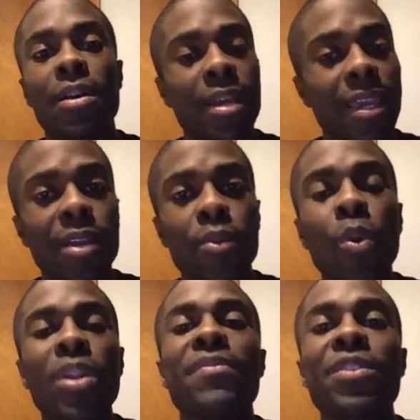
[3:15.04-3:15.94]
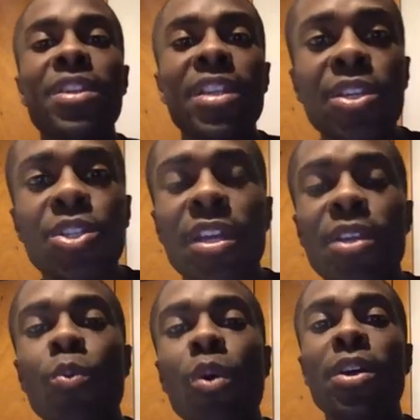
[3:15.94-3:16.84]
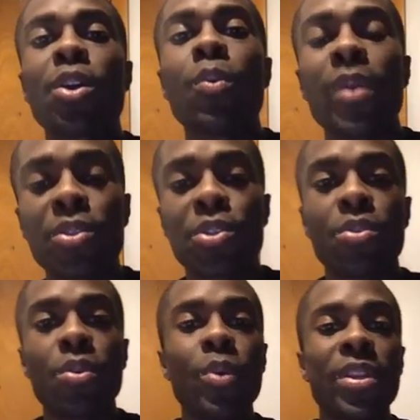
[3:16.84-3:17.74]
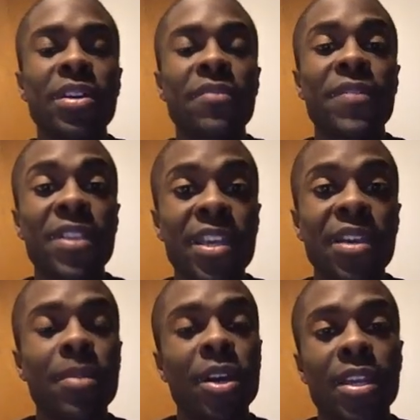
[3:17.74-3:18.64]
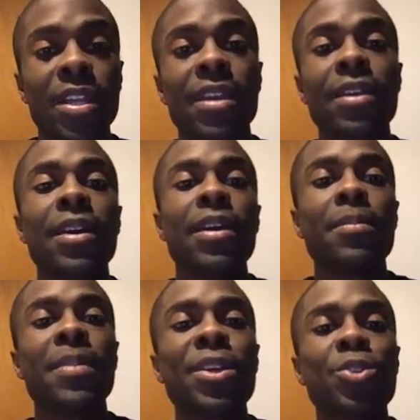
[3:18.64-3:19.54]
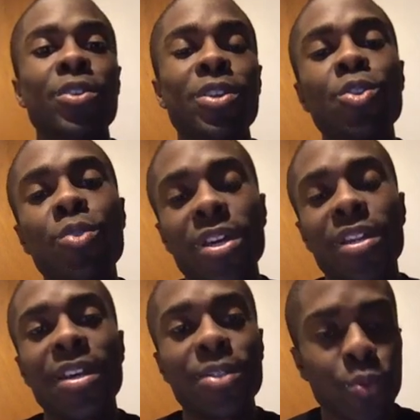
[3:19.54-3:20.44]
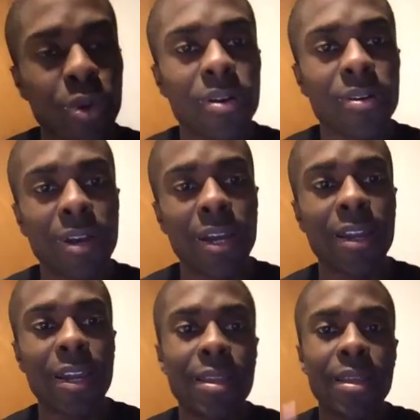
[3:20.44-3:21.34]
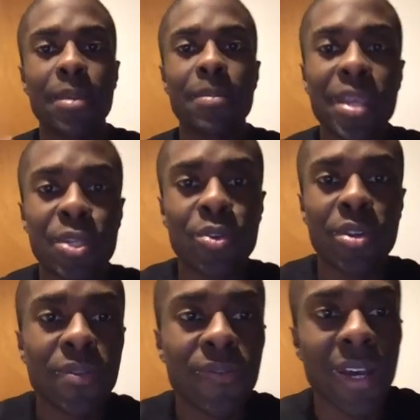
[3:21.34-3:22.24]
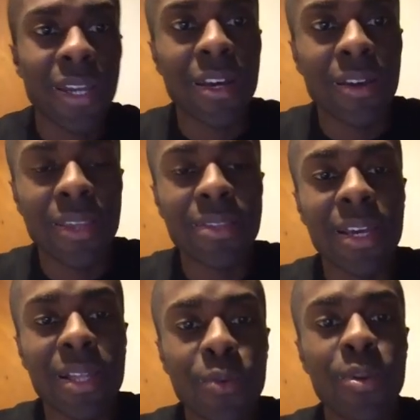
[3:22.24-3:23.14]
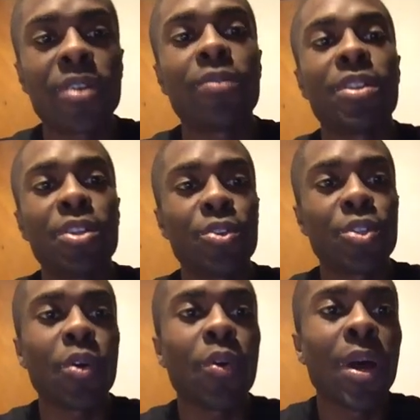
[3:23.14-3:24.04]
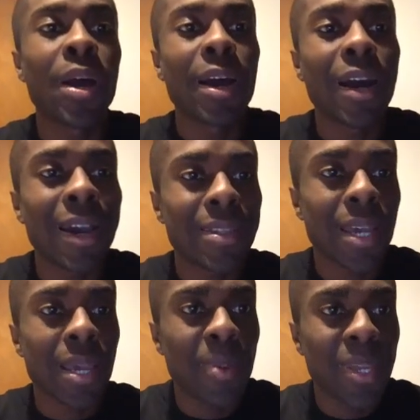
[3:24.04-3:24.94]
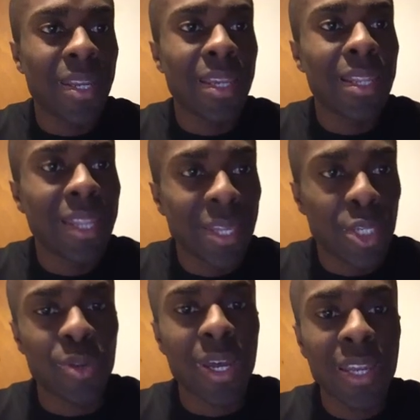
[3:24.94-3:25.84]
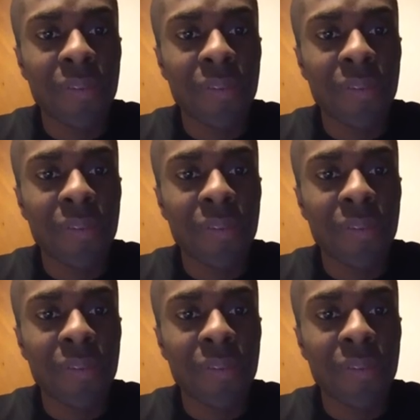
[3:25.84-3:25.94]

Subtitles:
again, whatever niche that you want to go into with affiliate marketing, make sure you do that as well. All right. Make sure you find out exactly what you want to do. So I type in electronic